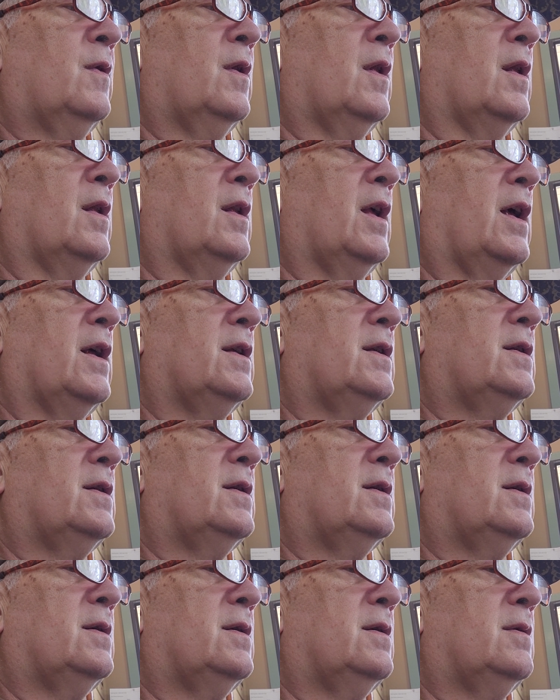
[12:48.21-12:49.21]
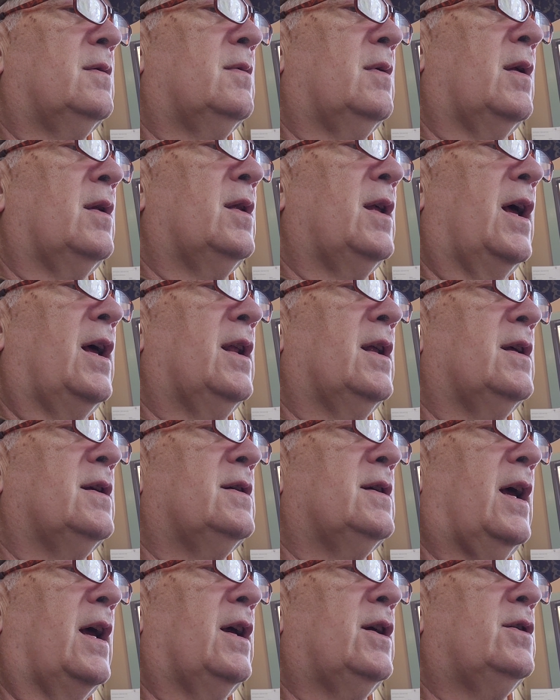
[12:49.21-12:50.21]
And that
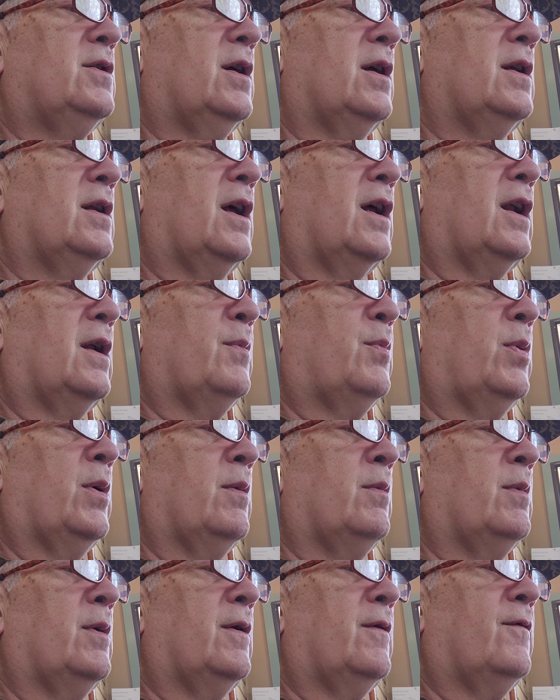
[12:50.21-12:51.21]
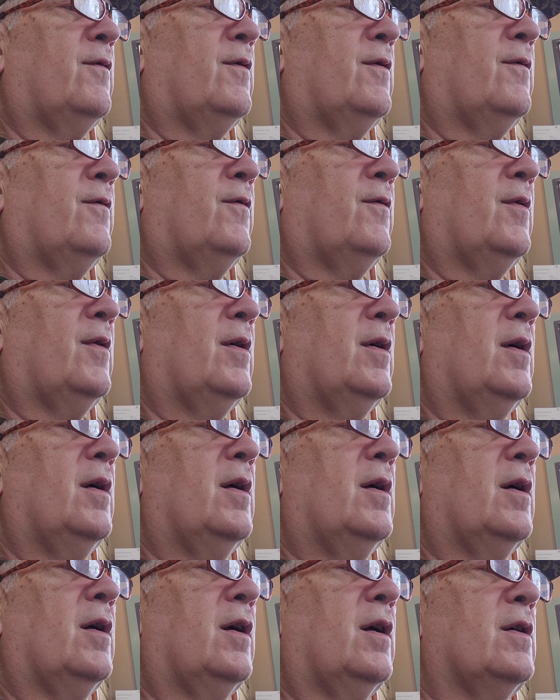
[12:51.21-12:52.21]
is actually not a primitive,
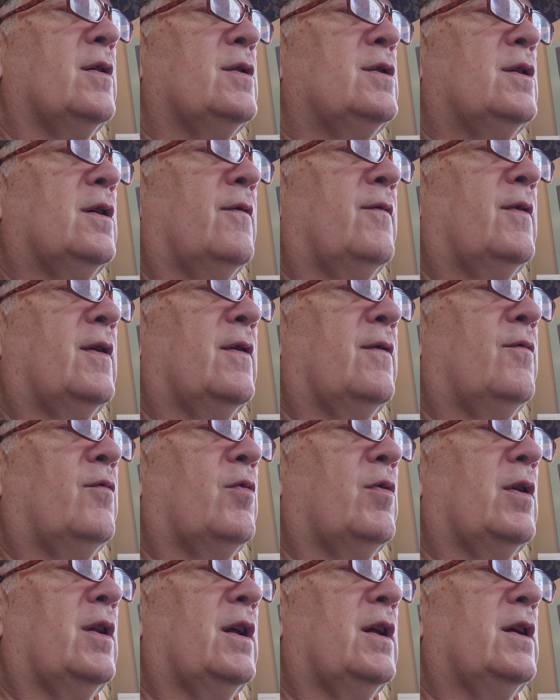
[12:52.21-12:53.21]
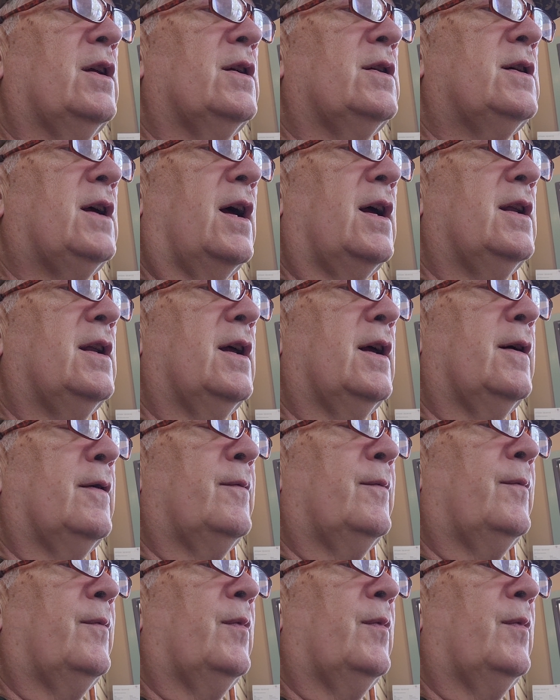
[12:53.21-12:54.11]
conservative religious idea.